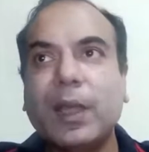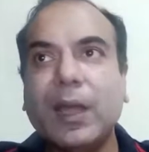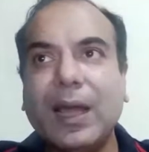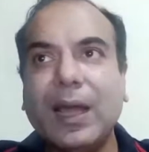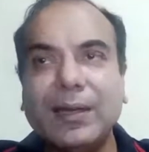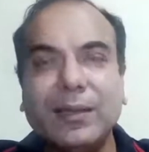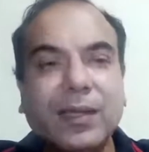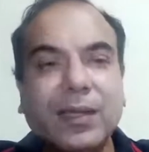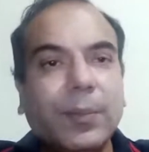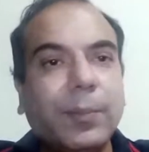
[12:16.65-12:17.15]

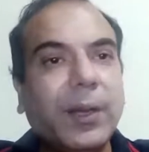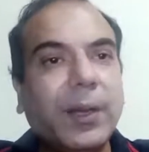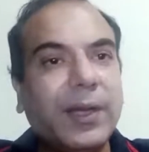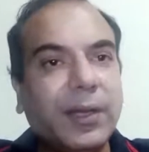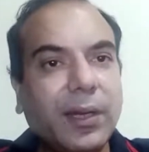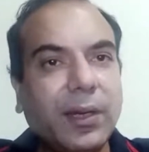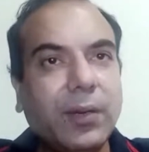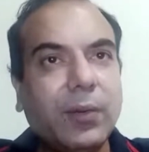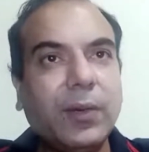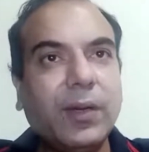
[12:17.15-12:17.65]
at their
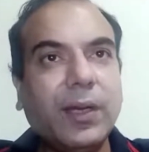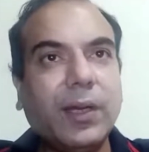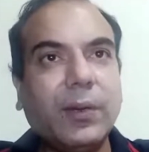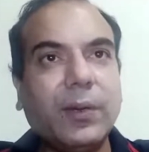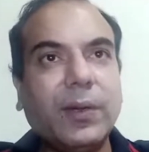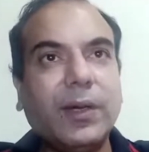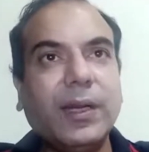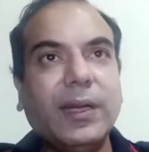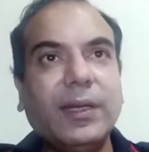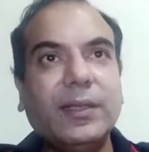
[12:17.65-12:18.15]
pantaloon
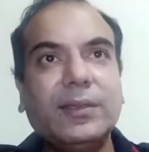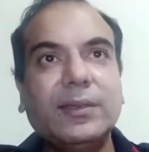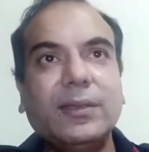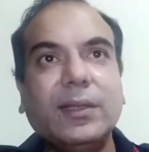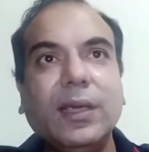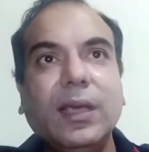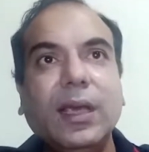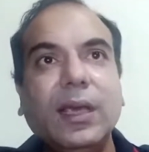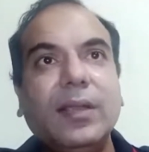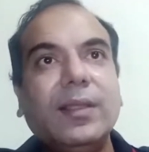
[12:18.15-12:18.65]
outlets.
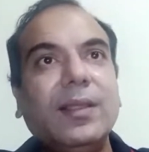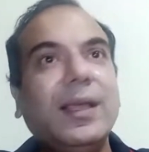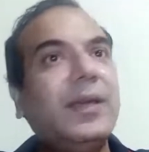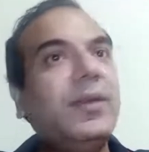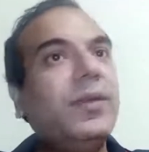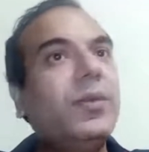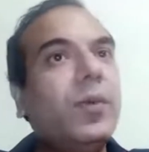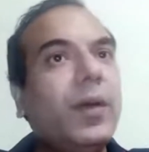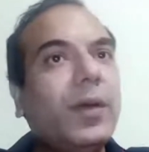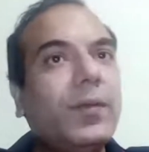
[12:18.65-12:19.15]

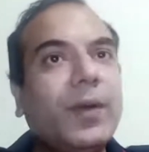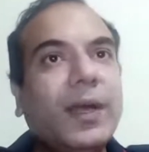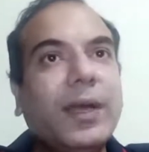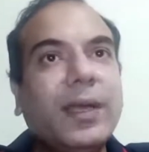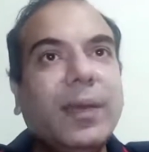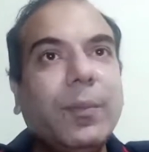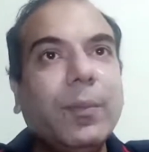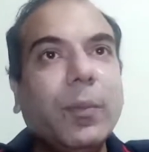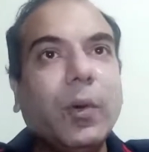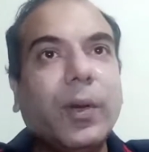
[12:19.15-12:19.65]
Then you have a
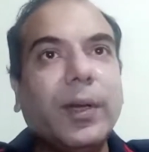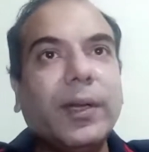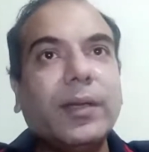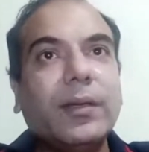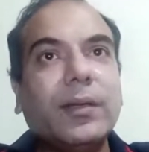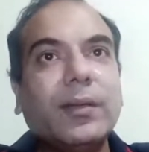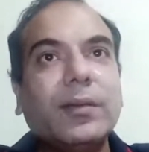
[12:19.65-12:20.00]
DMart.